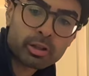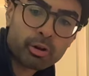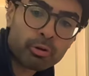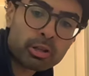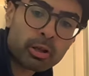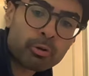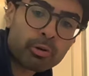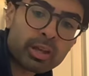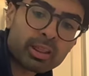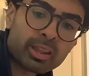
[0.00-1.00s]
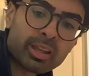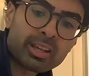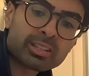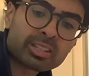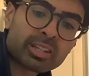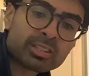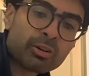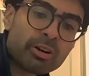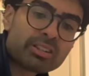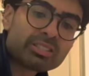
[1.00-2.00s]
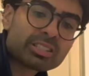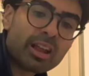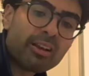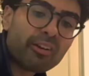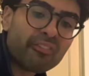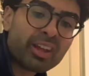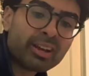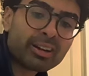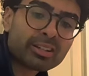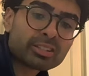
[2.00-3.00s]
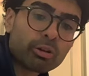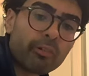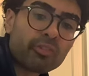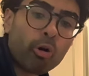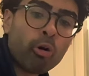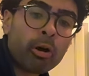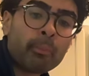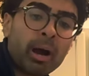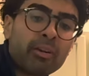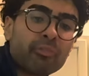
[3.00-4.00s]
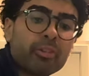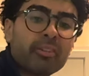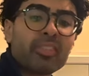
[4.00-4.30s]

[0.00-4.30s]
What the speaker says: The only annoying thing is it is going to stain your fingers, so if you are mindful of